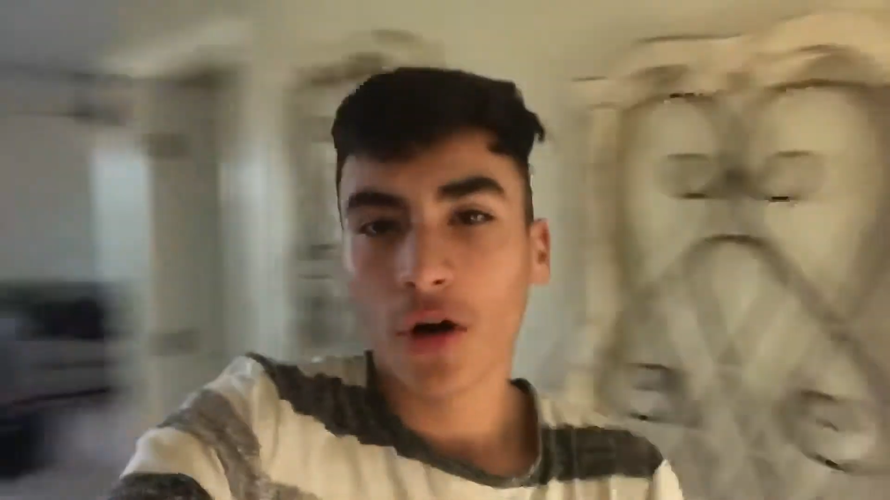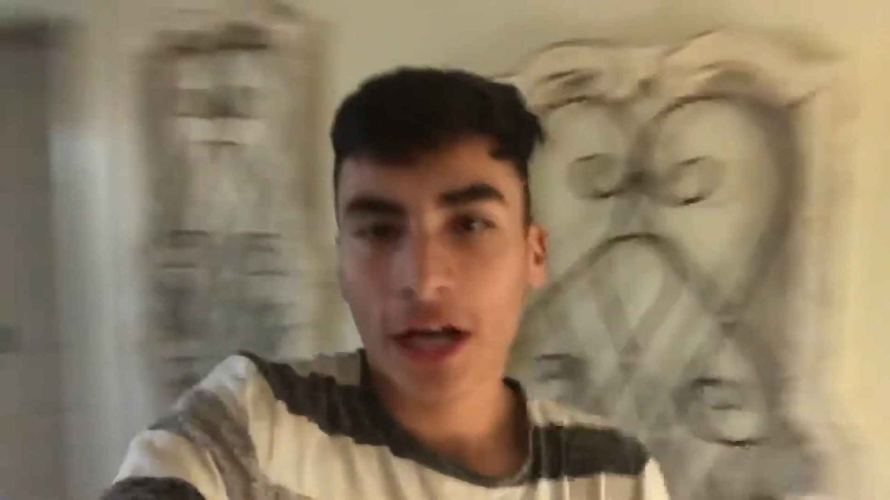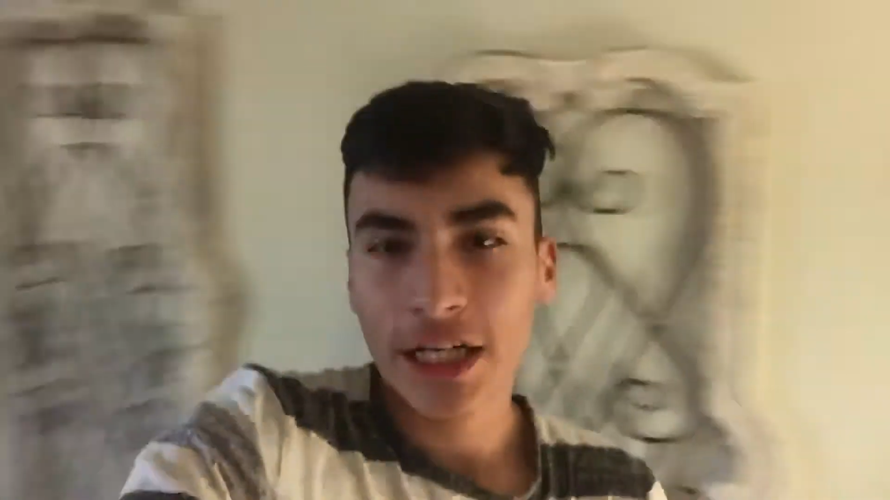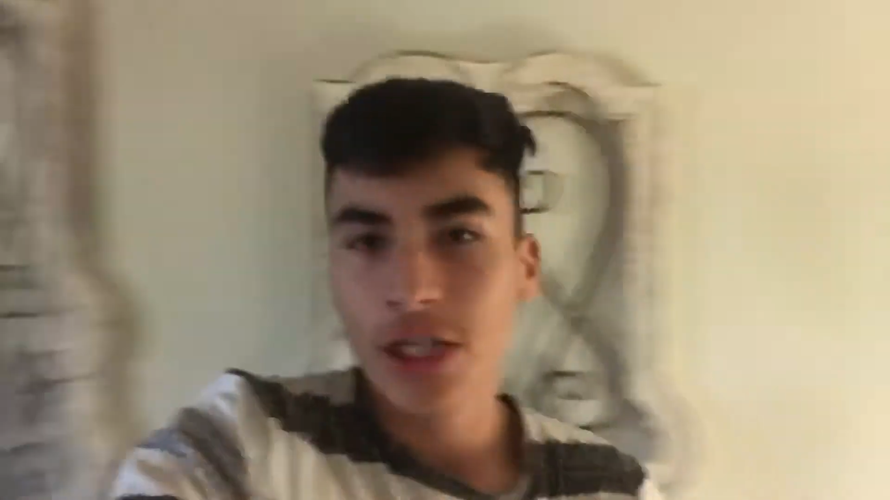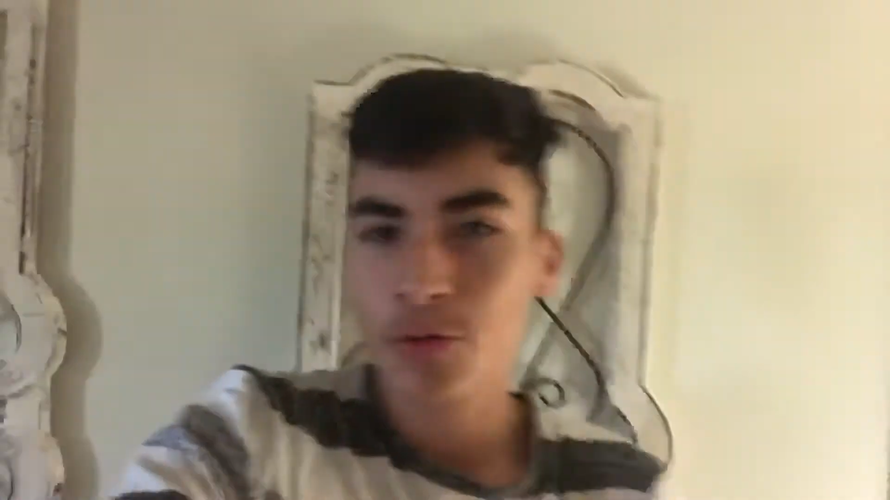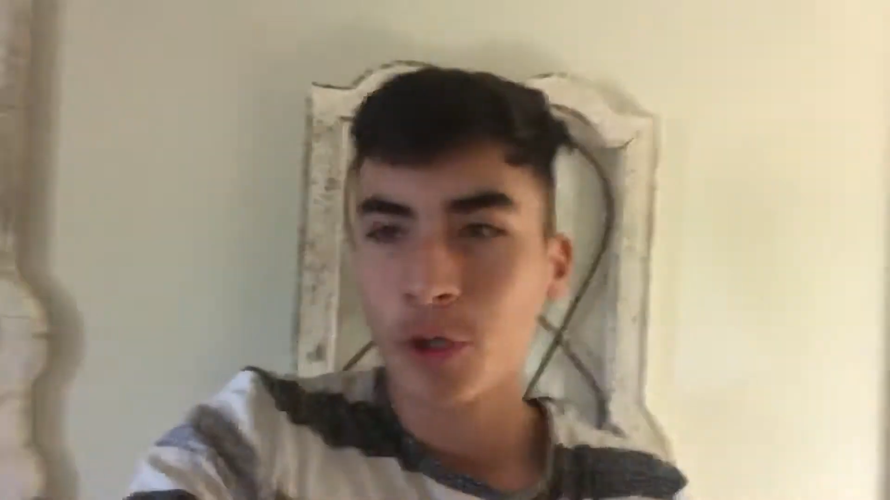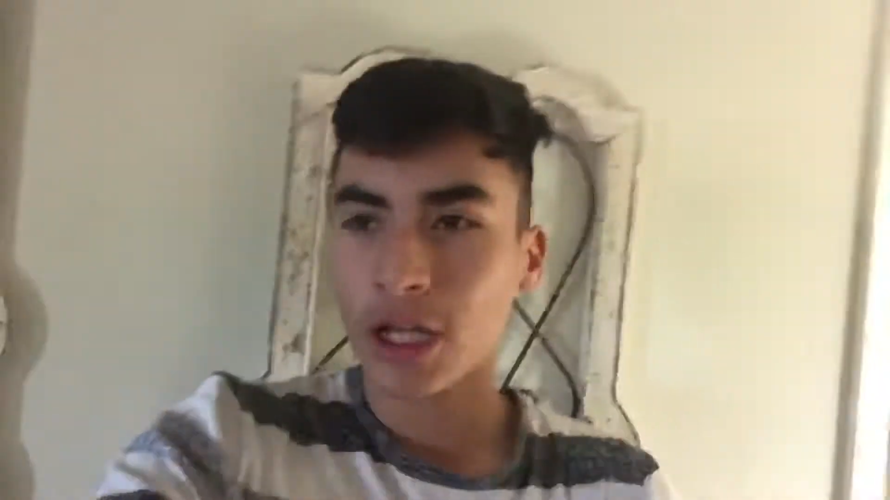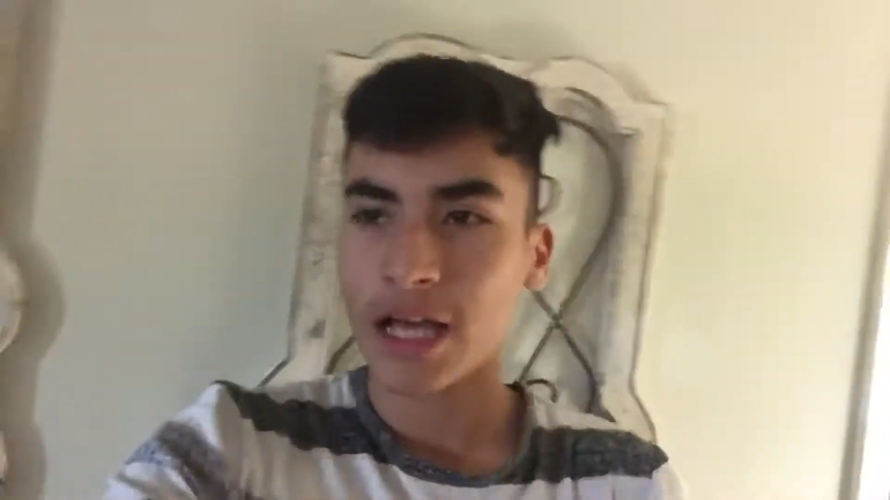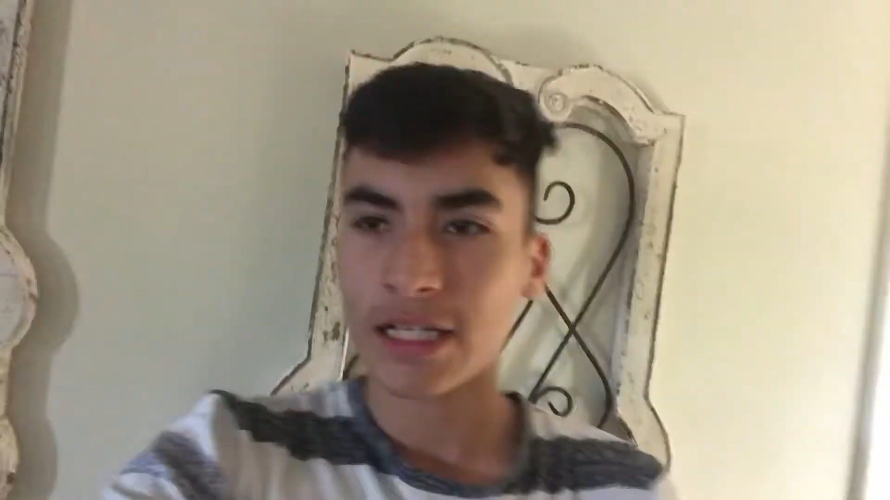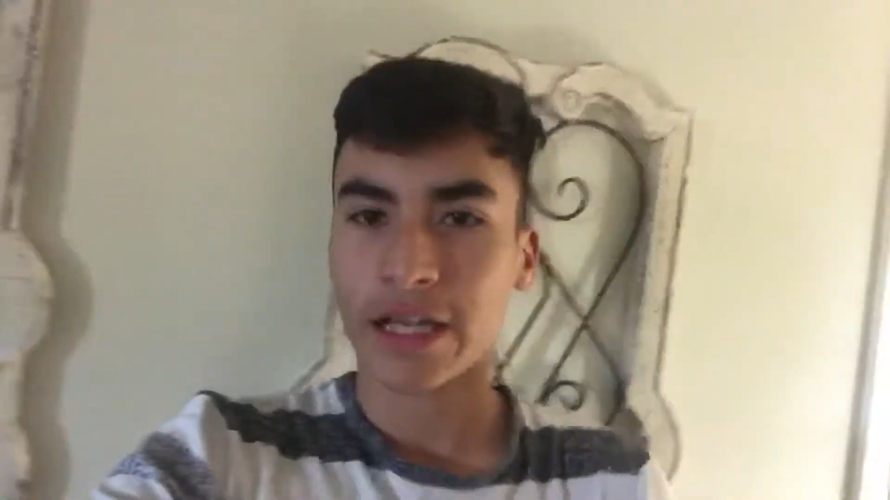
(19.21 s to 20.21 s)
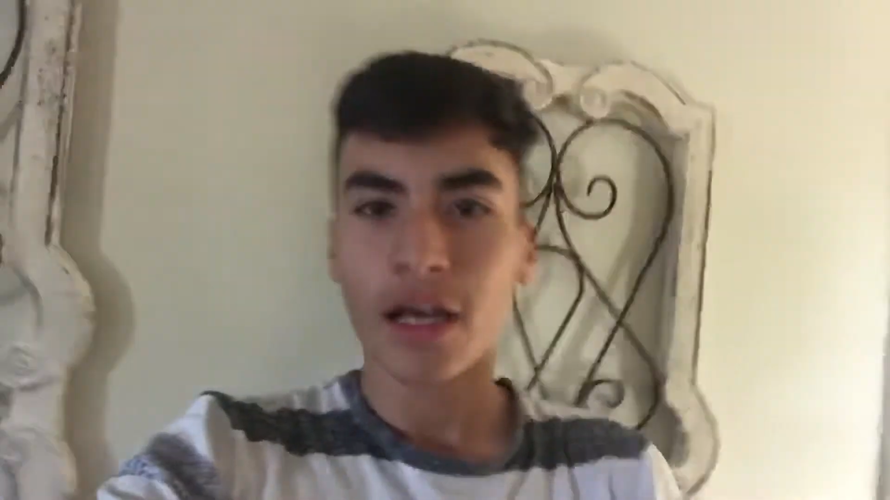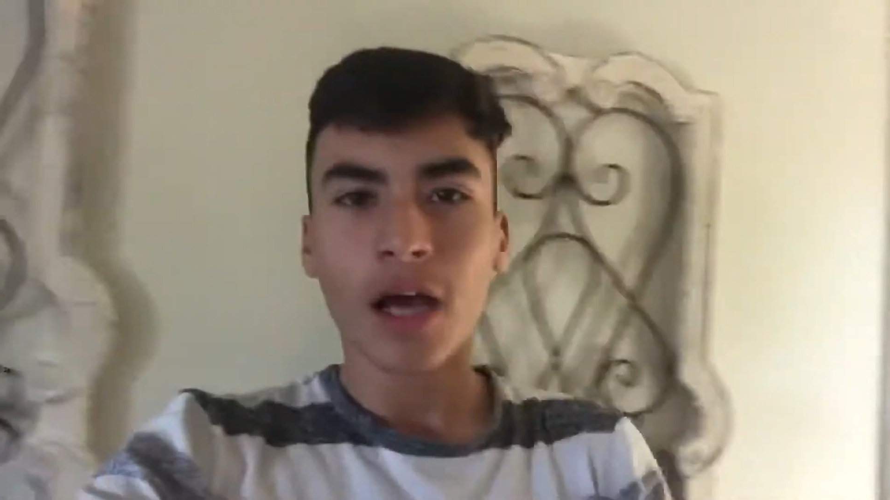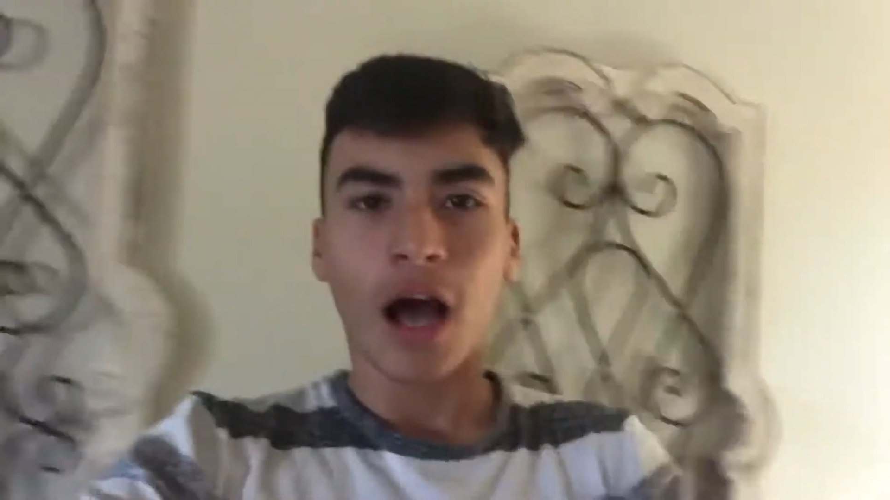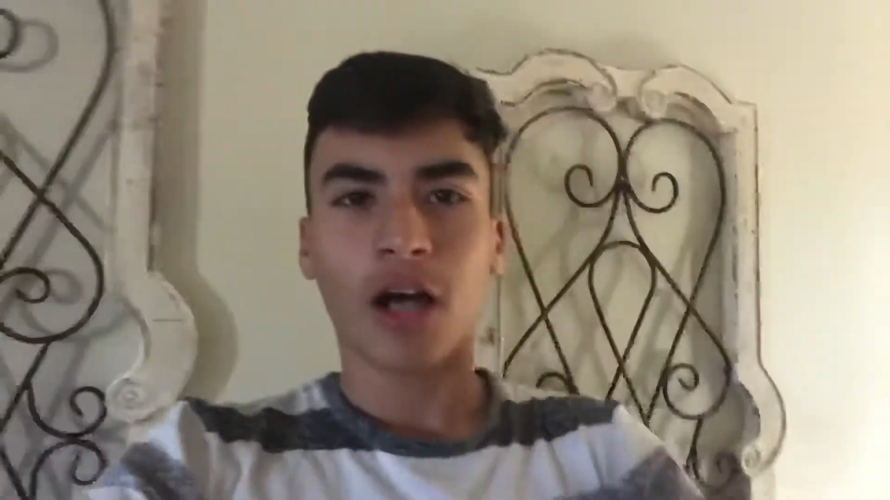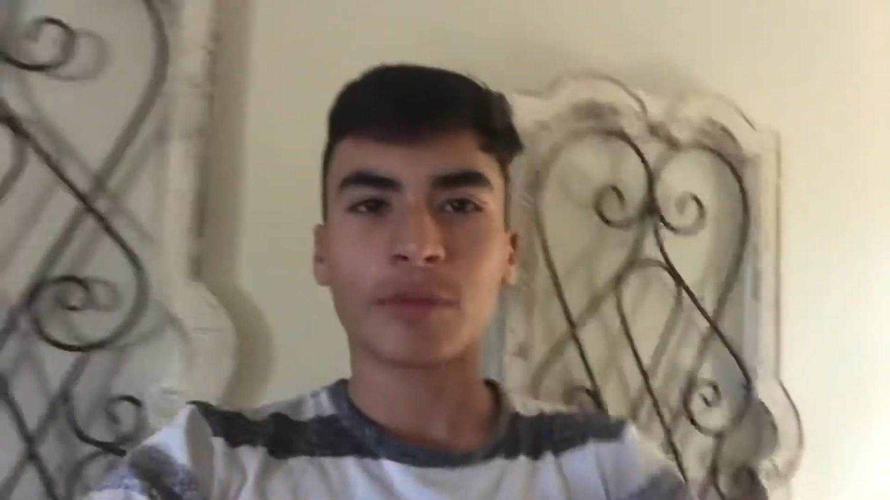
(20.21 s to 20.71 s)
And I just realized like I